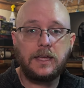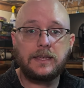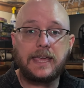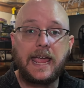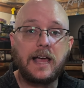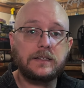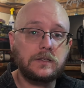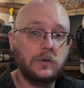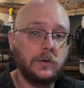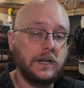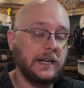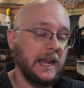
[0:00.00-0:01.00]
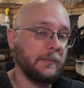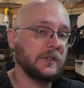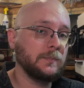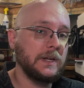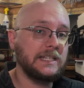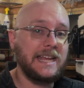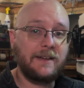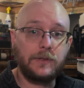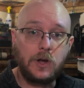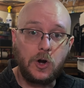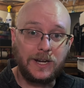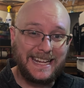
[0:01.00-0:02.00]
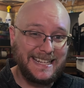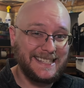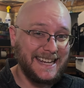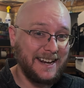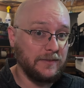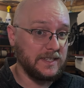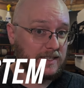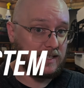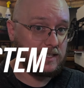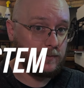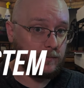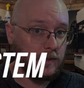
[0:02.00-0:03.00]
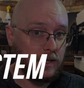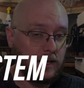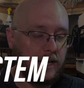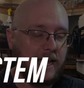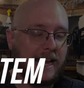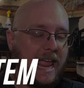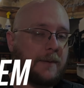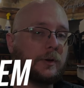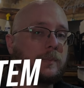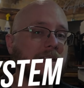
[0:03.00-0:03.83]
Chaos Sort enables me to have the card inside of the system and able to be